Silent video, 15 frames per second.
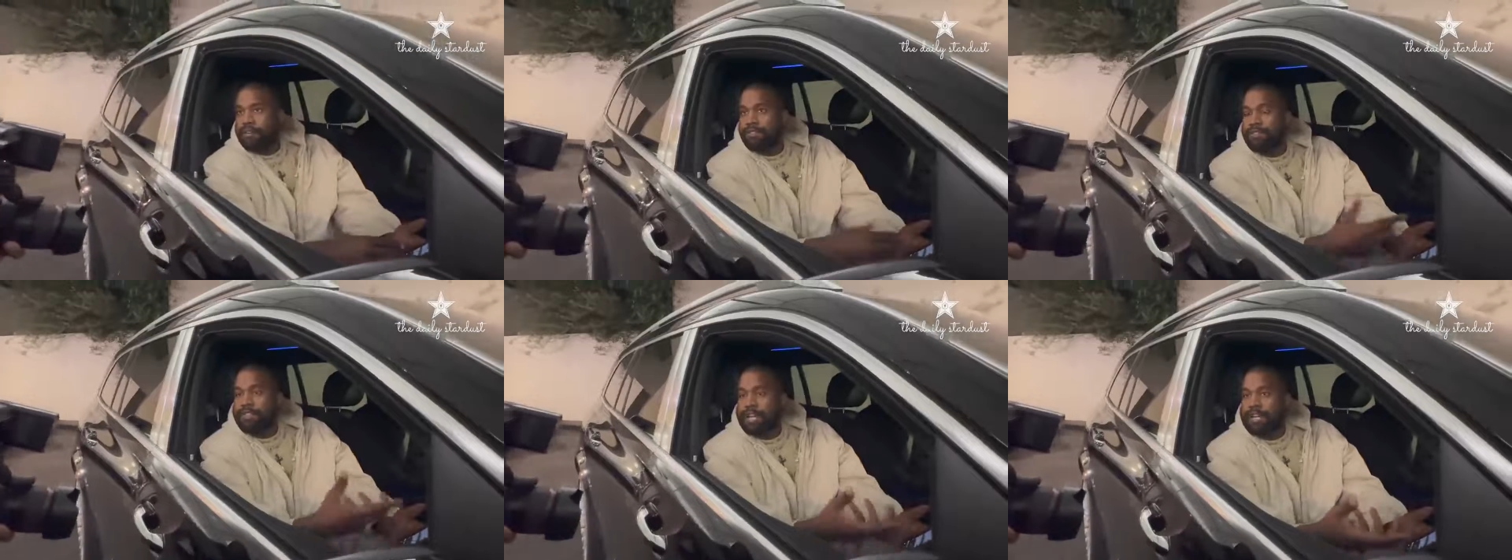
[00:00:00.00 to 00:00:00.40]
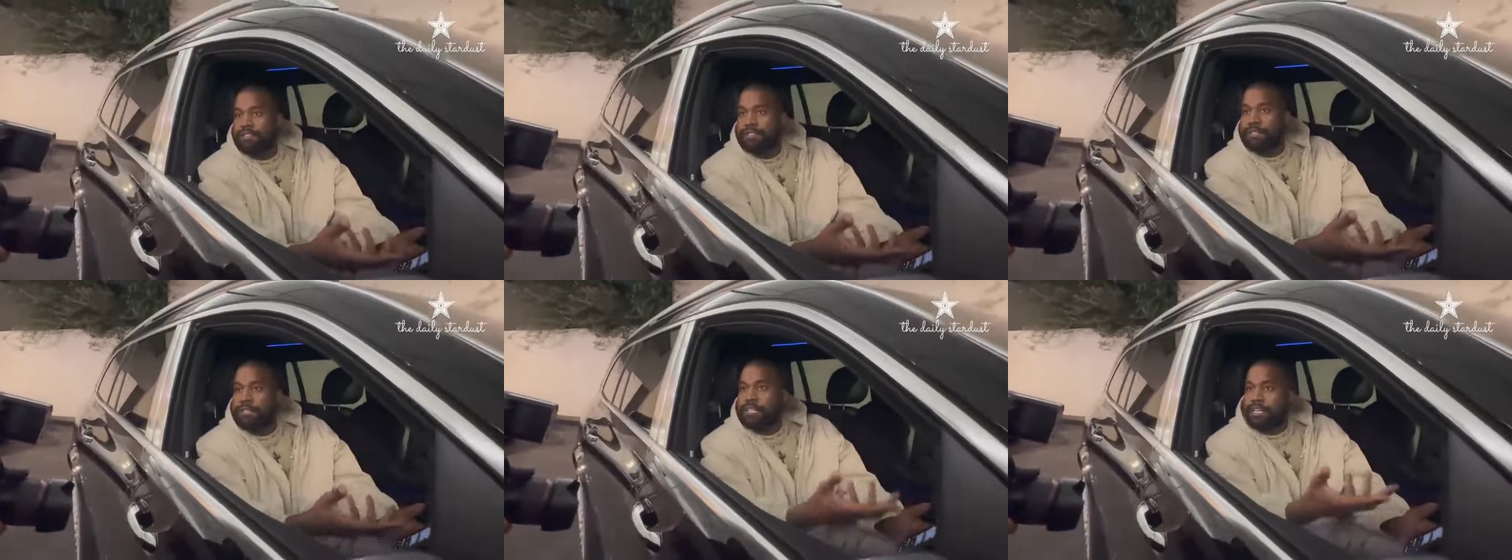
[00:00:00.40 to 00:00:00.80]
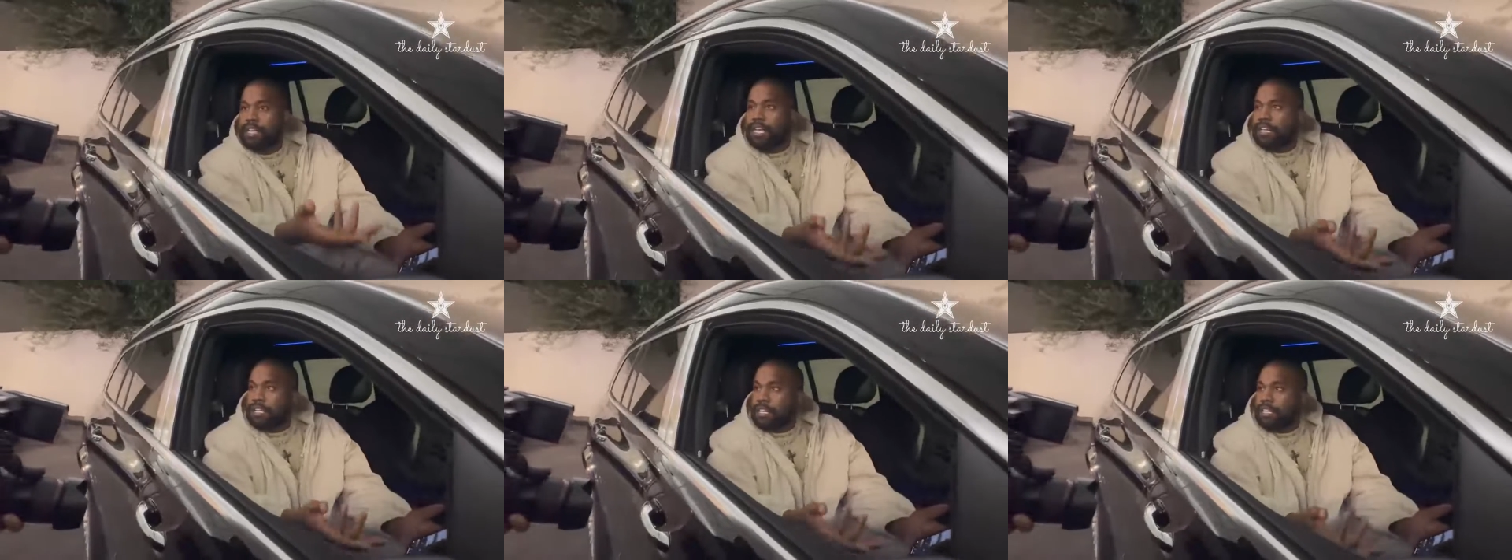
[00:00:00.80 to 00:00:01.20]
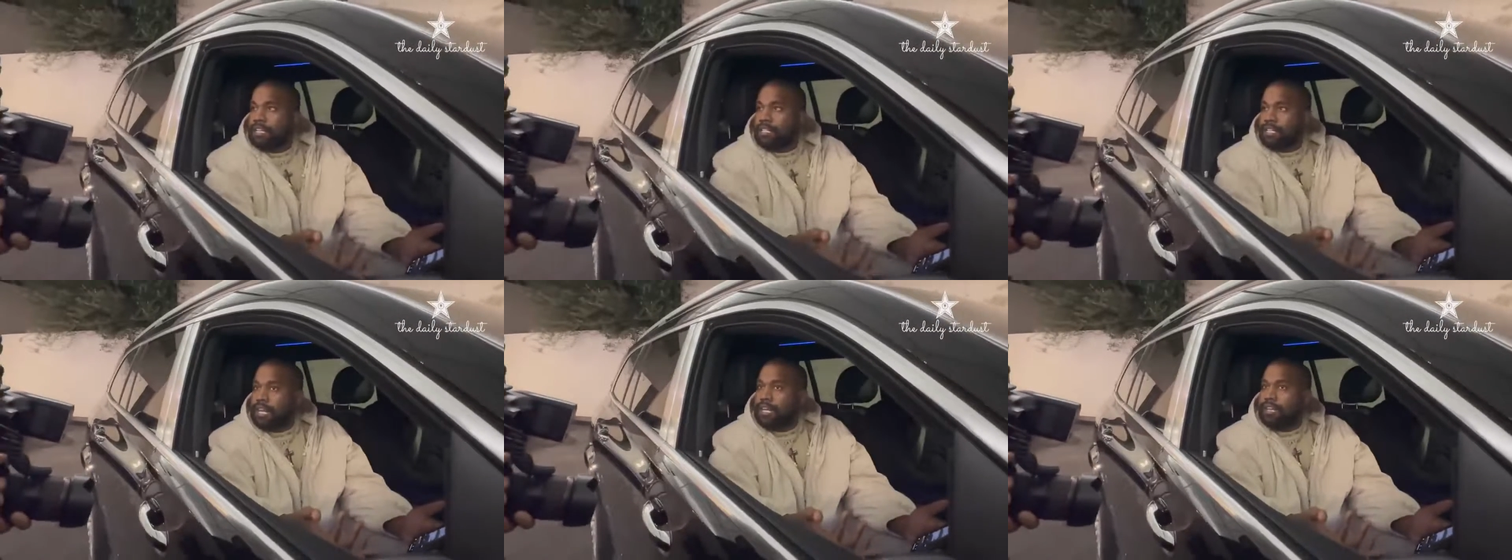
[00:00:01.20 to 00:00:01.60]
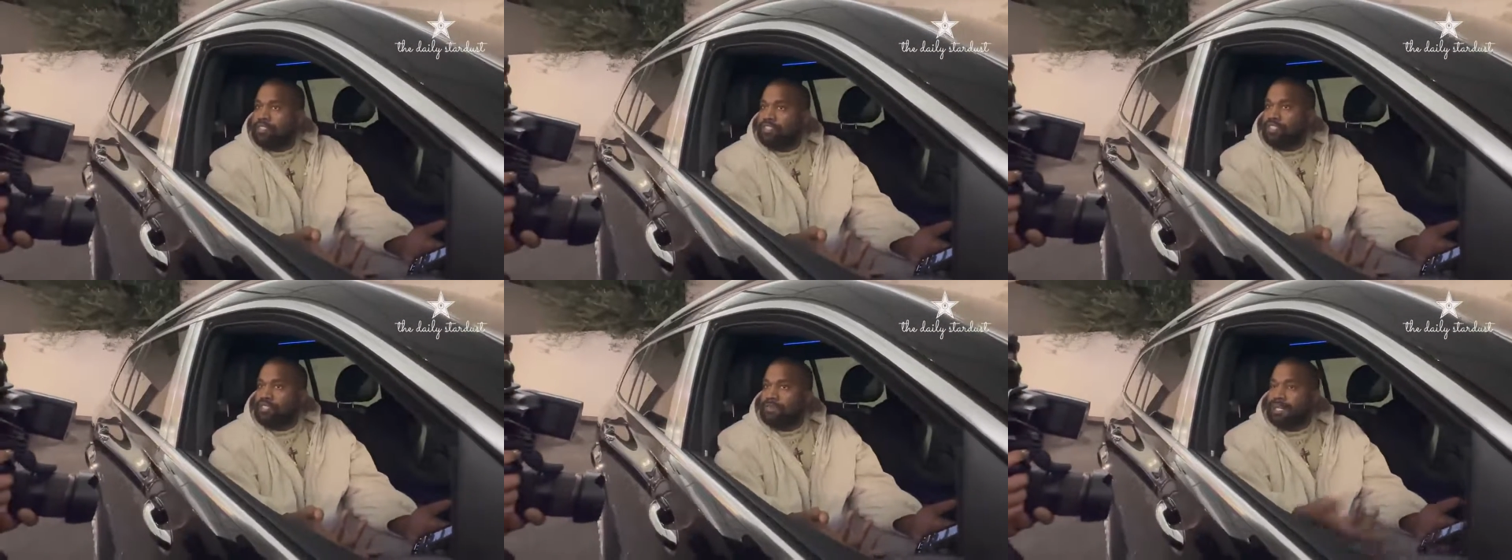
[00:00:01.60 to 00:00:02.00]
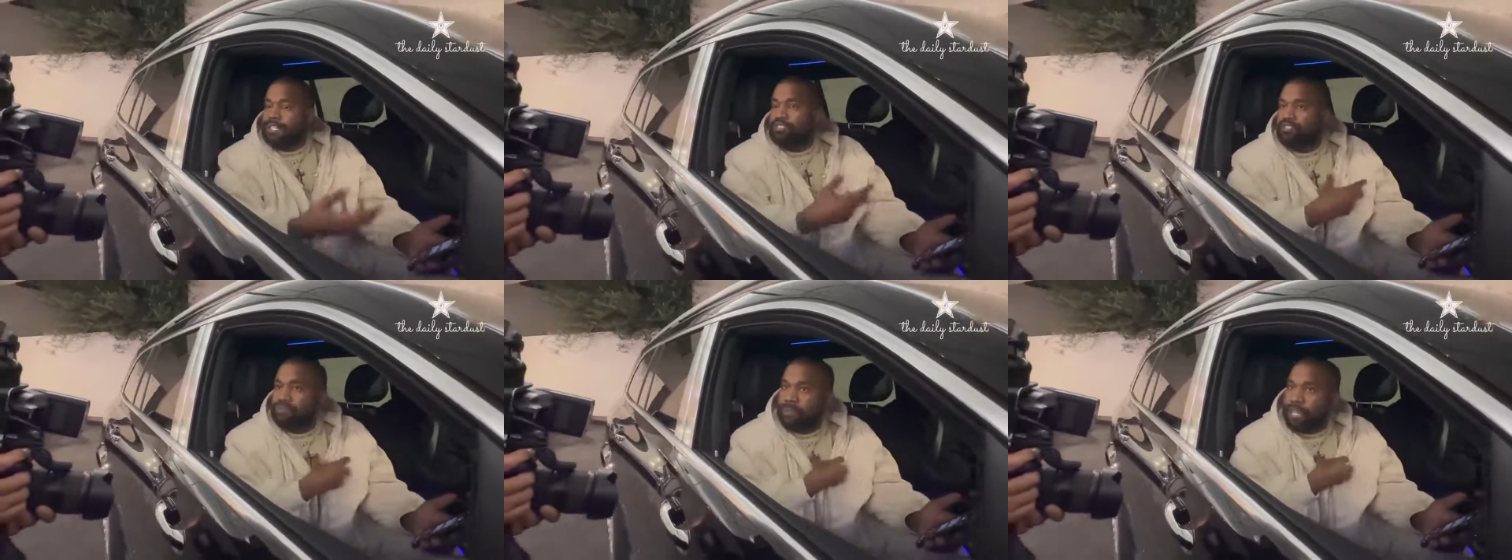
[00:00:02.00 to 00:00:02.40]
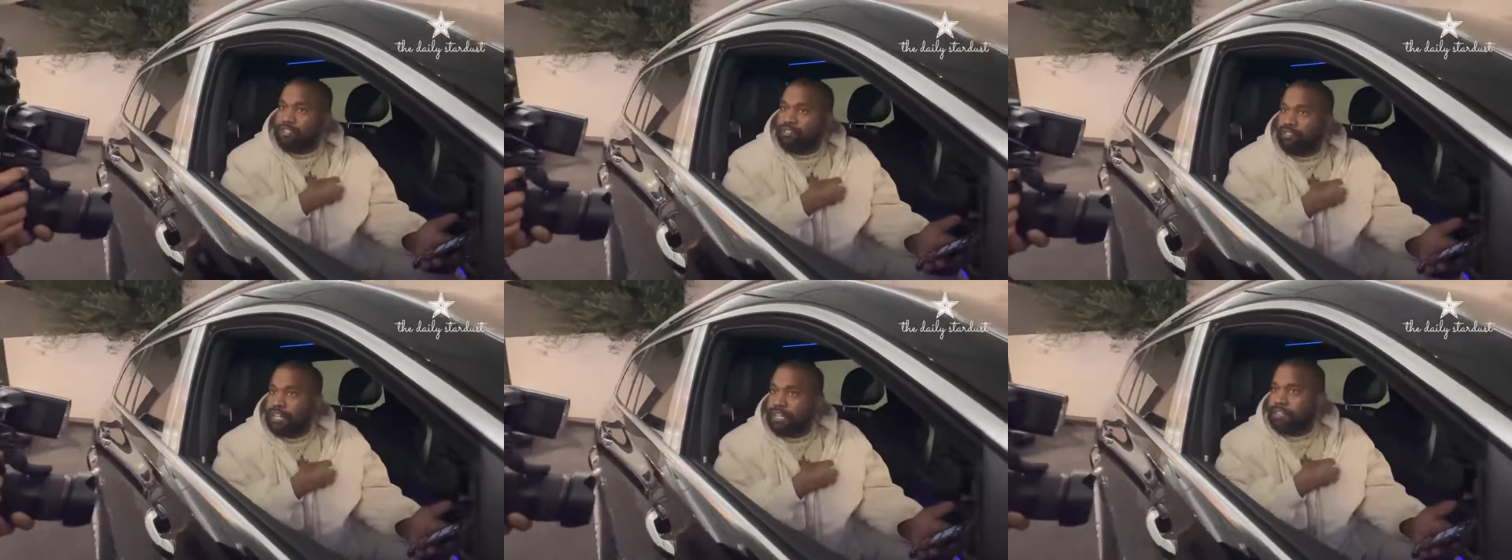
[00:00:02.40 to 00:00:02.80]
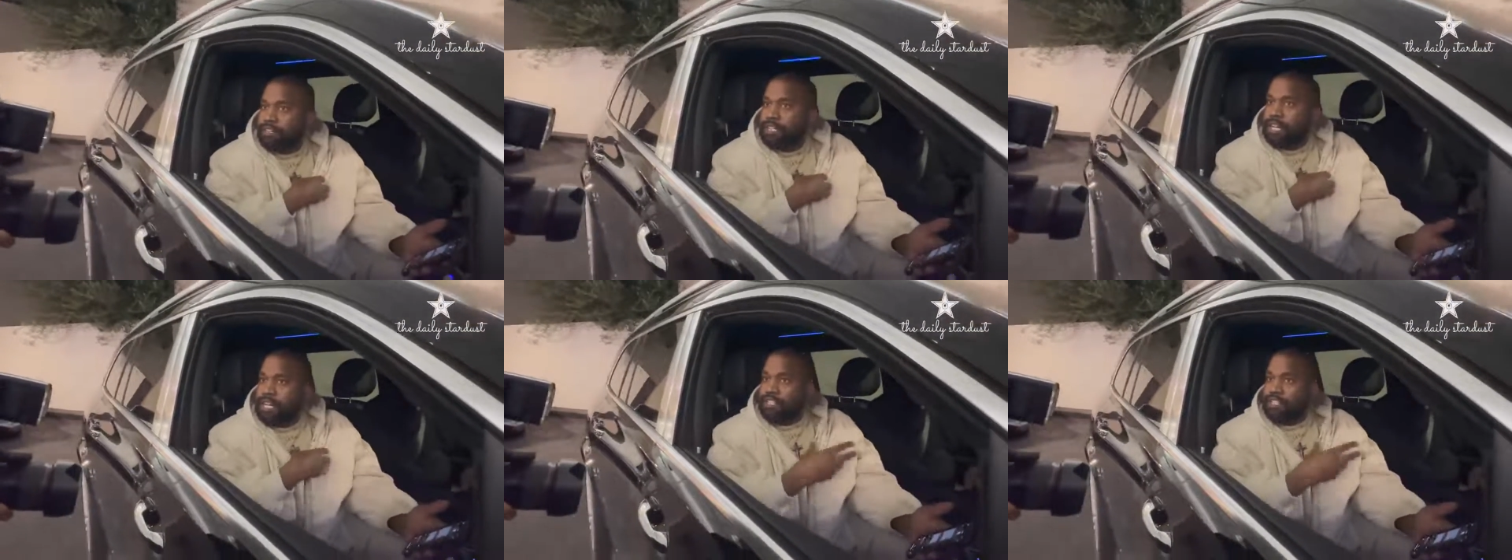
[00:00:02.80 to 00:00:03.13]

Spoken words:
he was actually Canadian intelligence, but this is my trainer.